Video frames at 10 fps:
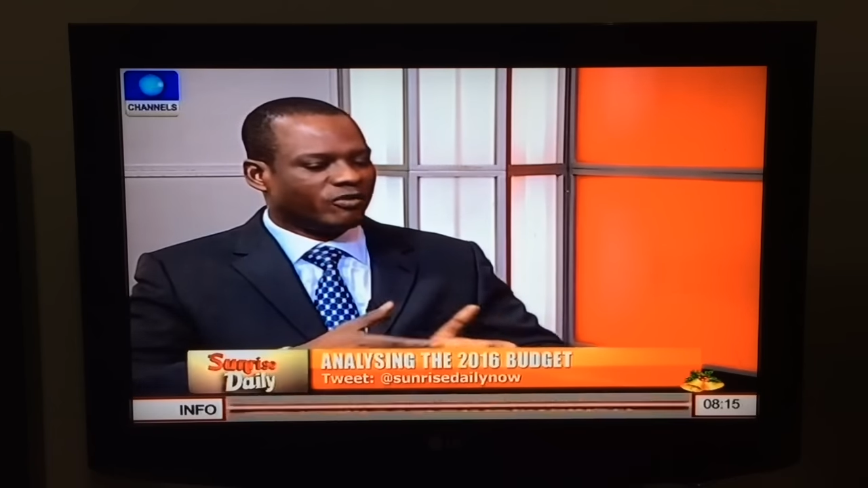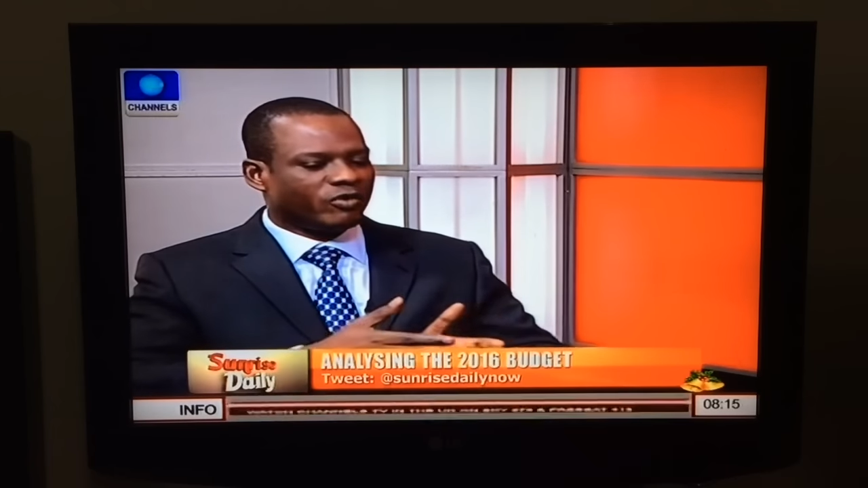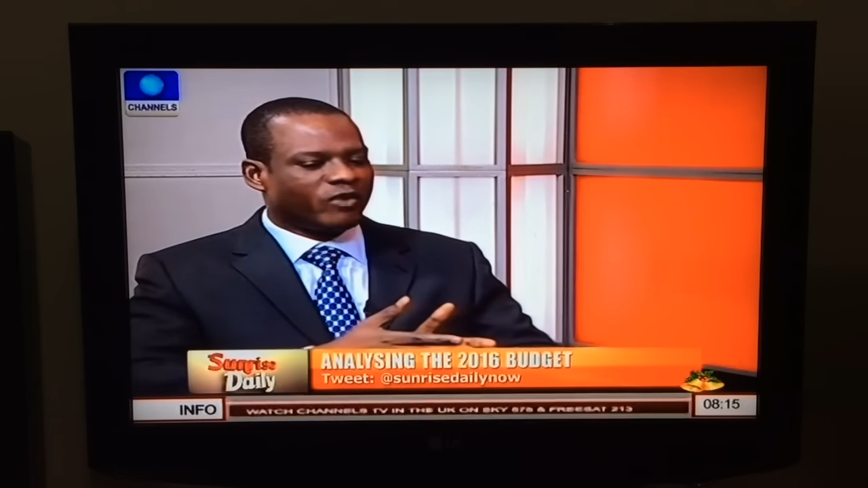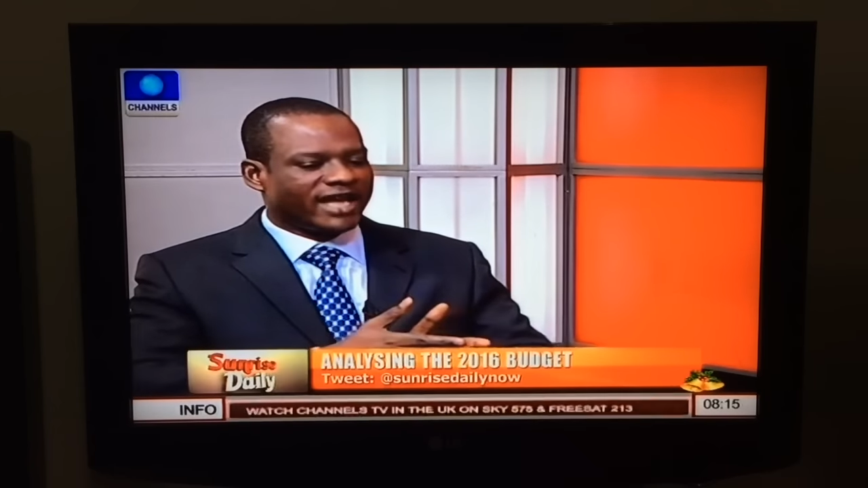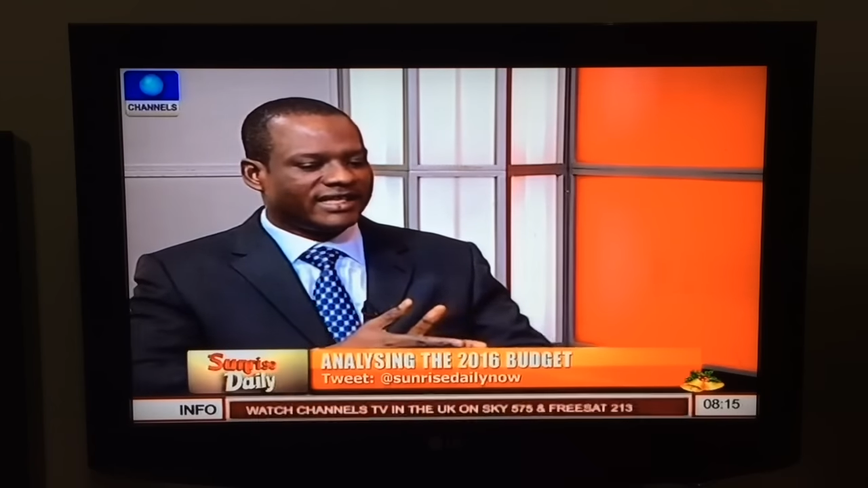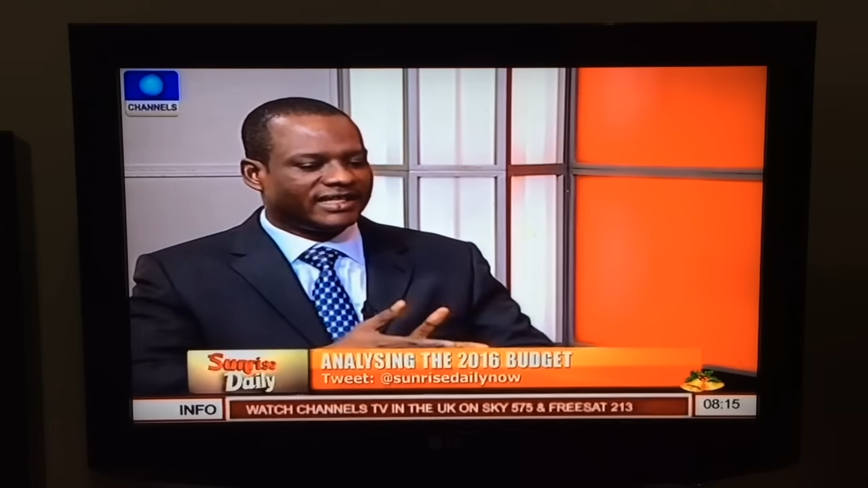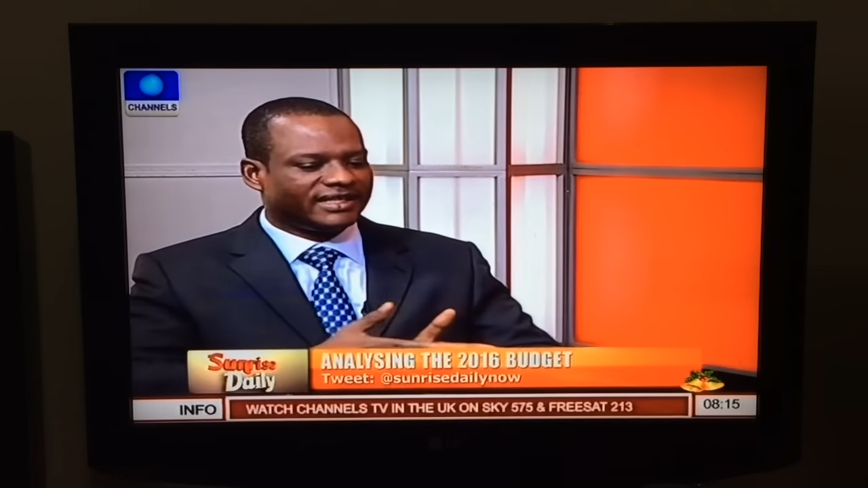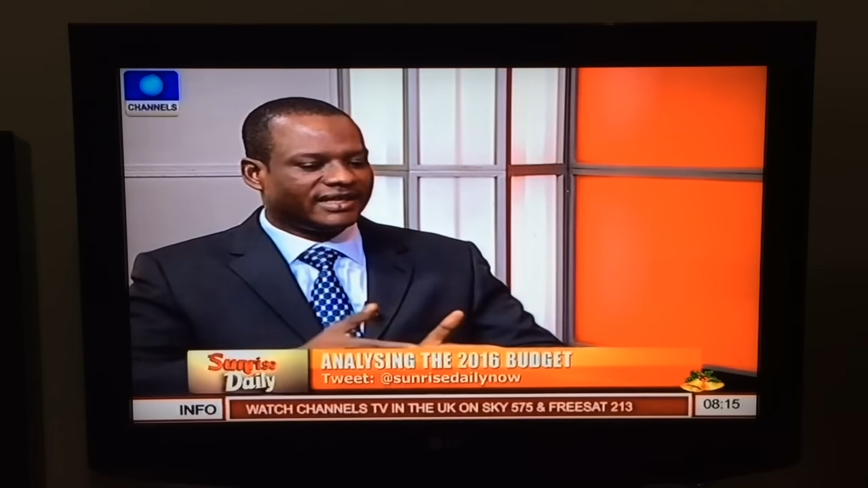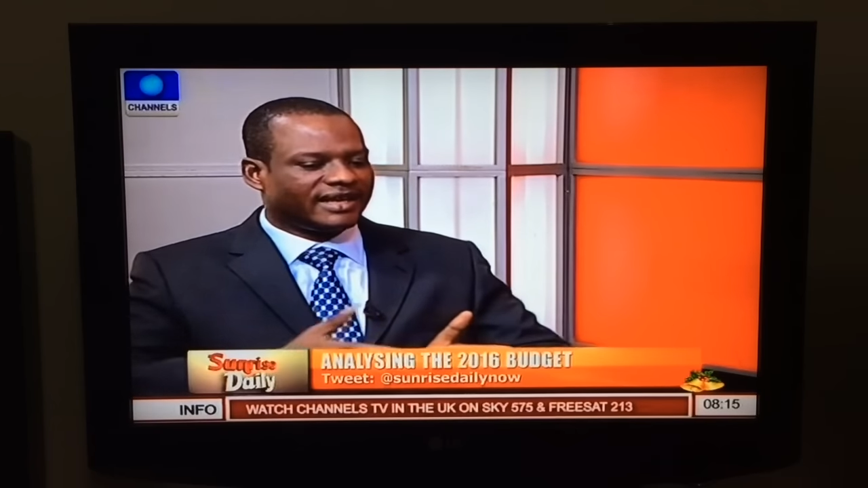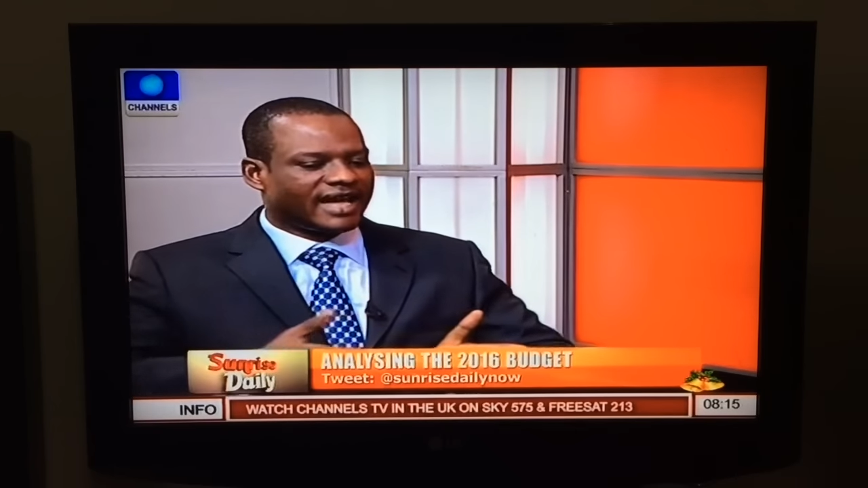We're
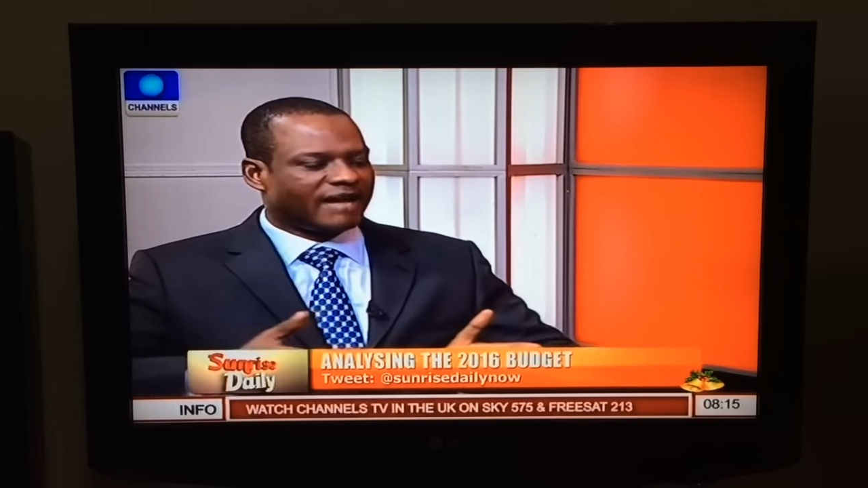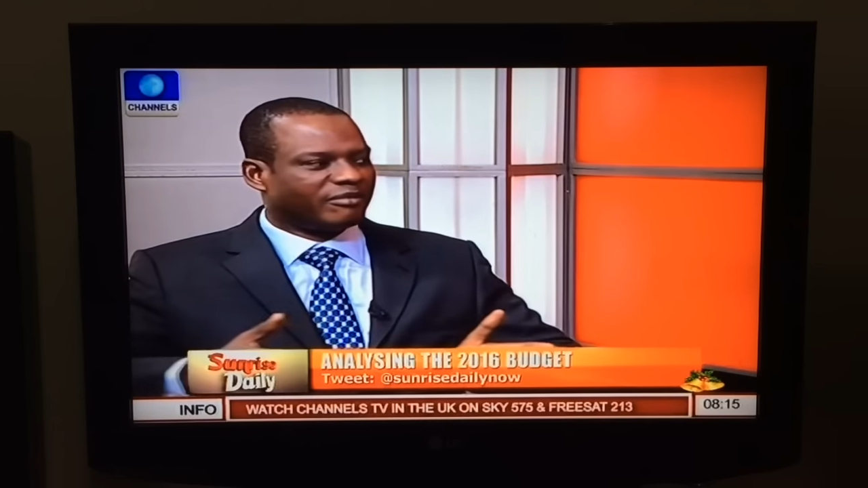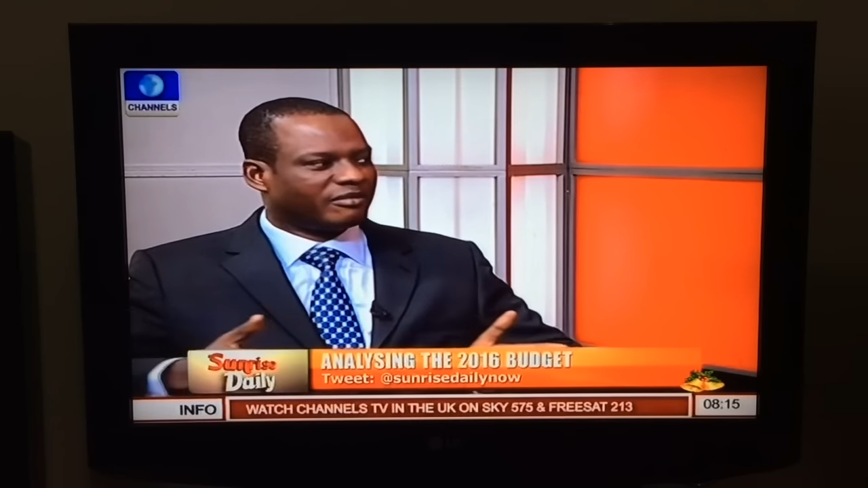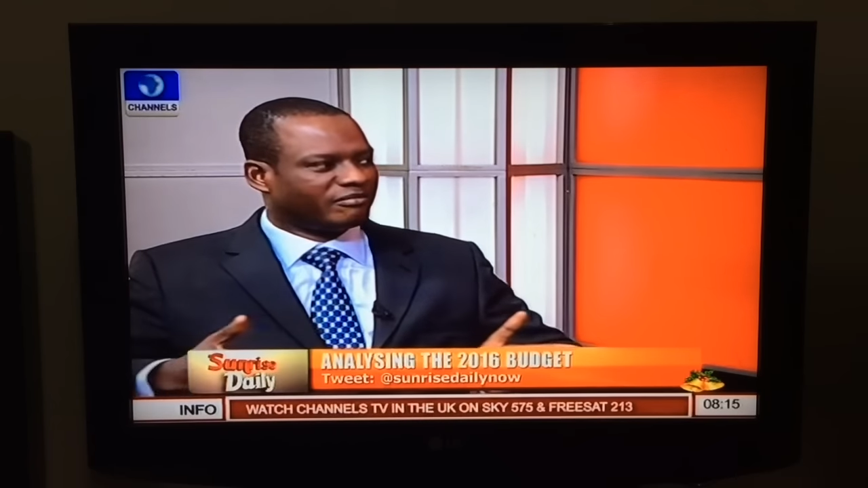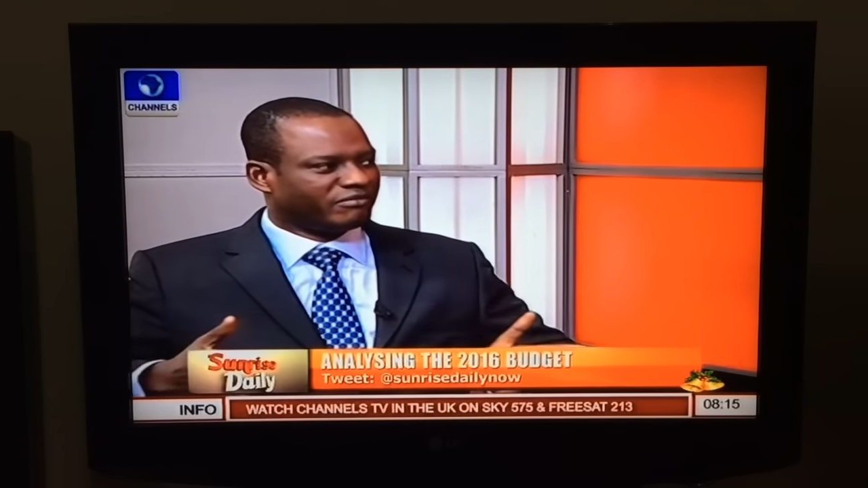widening the gap